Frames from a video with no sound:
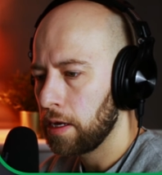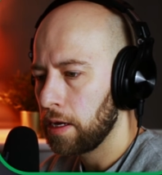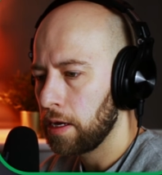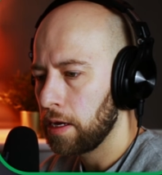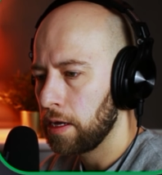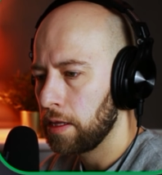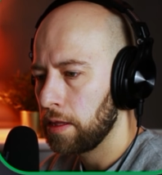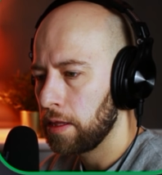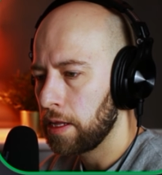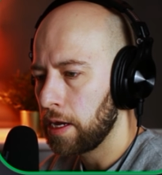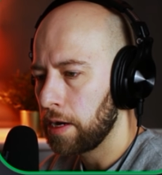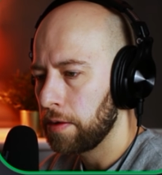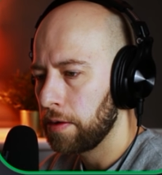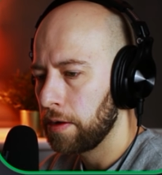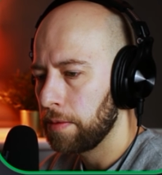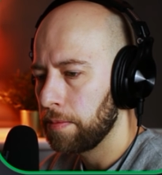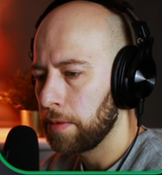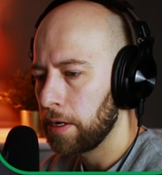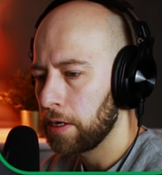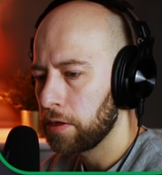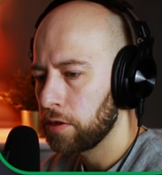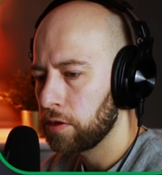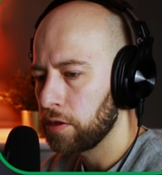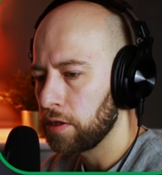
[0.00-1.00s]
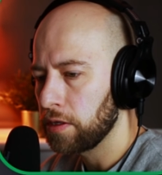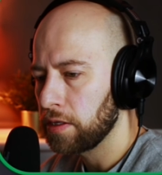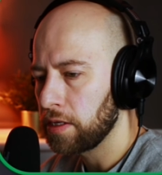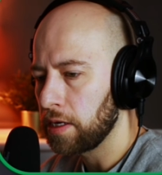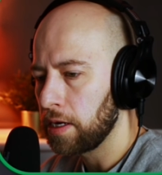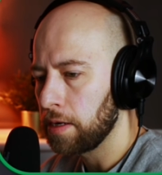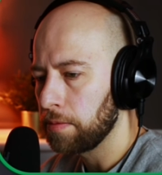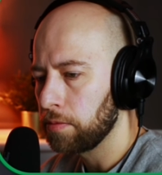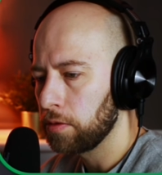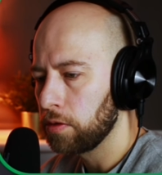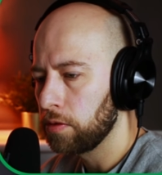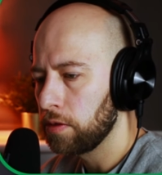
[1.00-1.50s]
And now I merge this
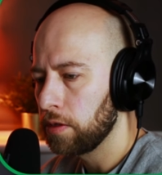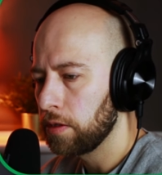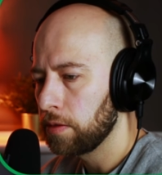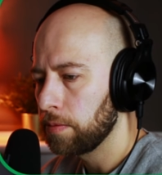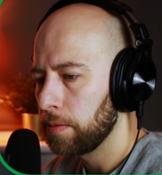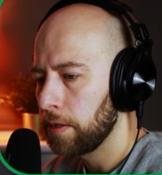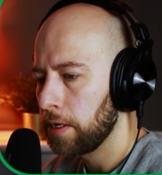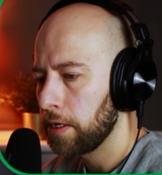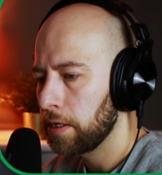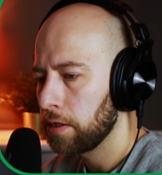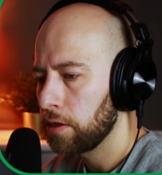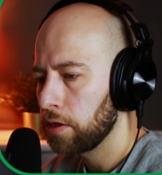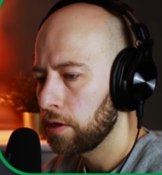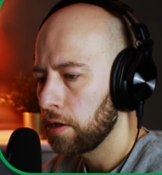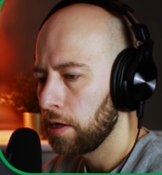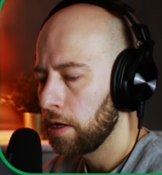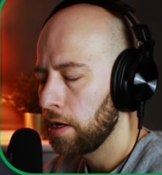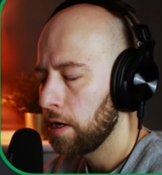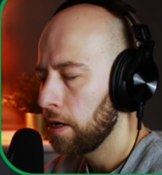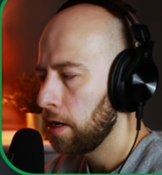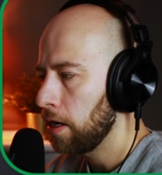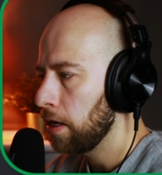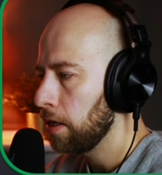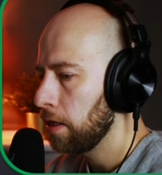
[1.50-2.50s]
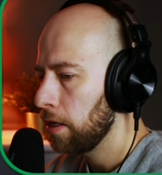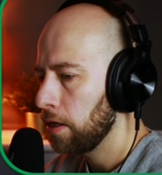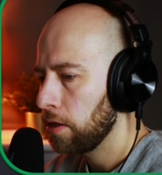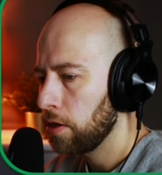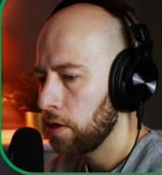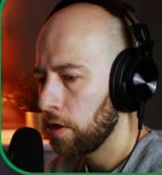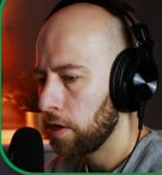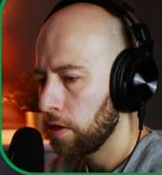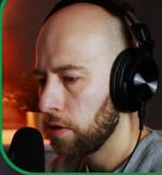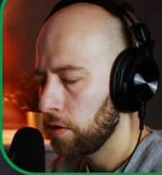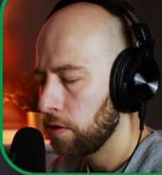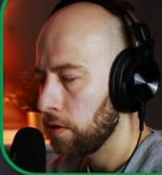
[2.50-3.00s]
up to this merge, and I
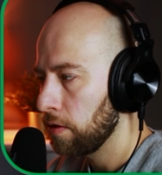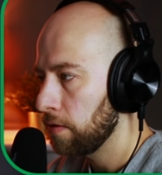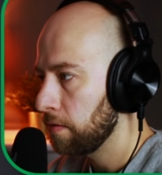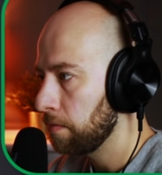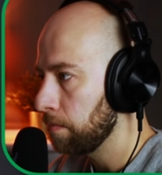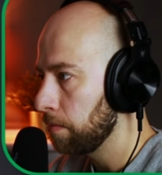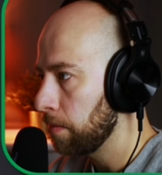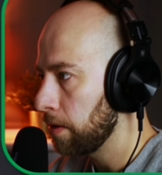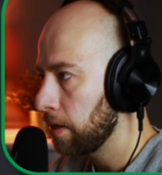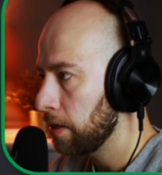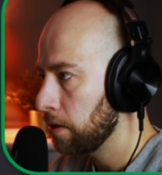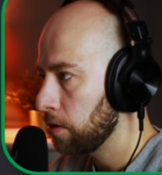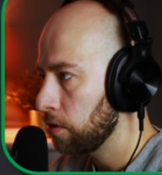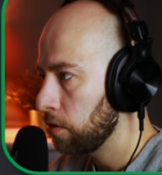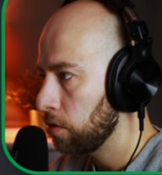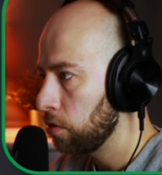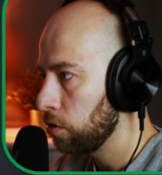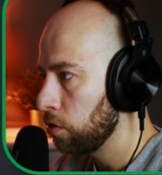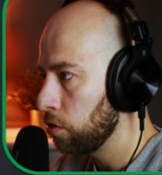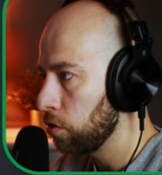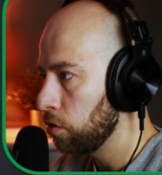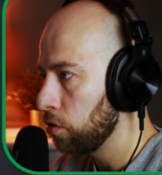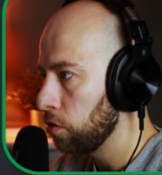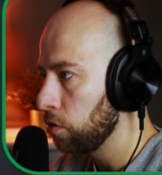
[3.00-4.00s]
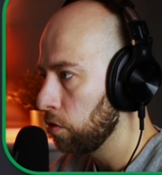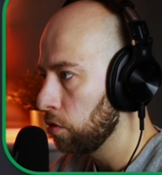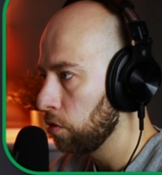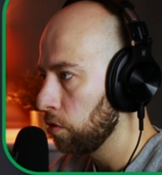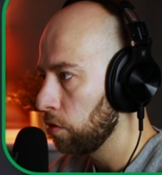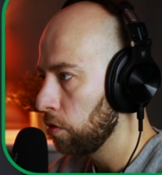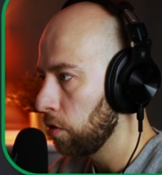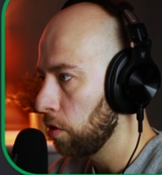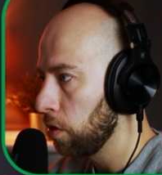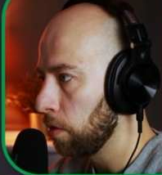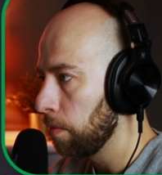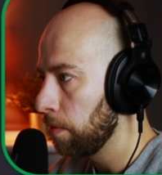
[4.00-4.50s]
change this merge
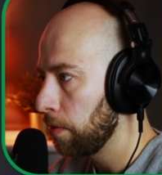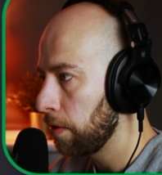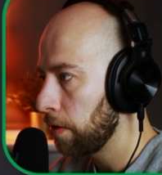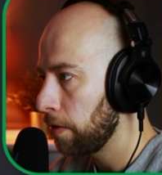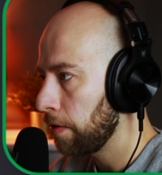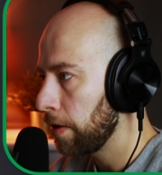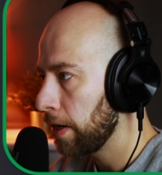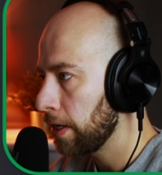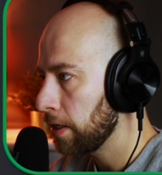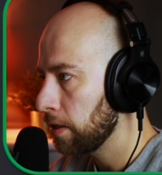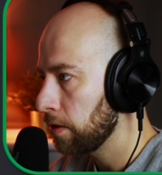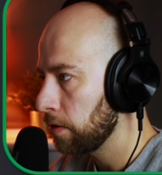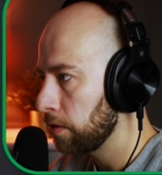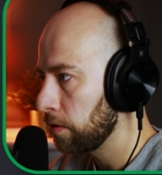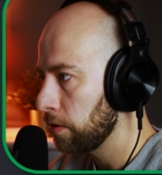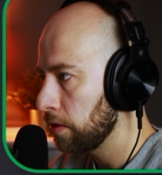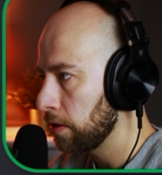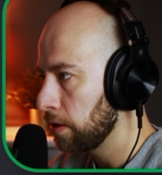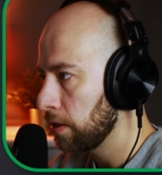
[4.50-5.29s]
to operator.